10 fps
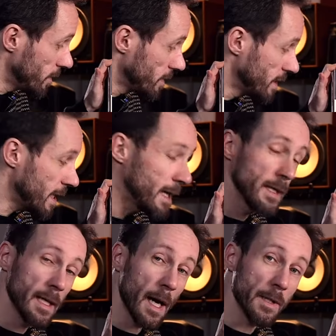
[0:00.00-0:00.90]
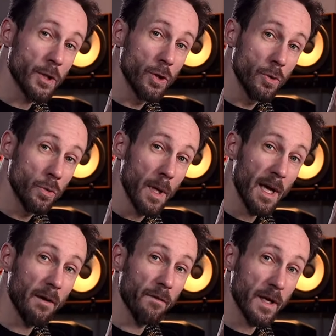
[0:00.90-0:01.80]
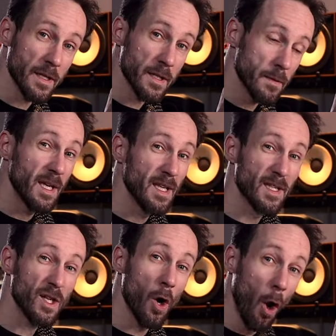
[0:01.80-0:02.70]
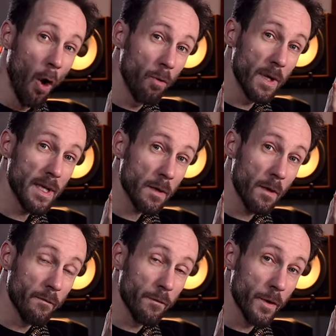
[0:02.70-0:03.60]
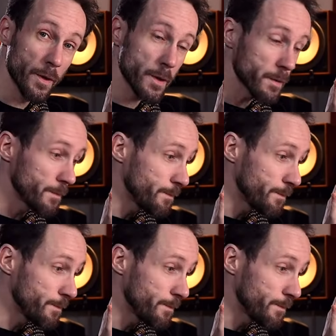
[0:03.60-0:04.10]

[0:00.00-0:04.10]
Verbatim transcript: The ADI2FS is only a converter.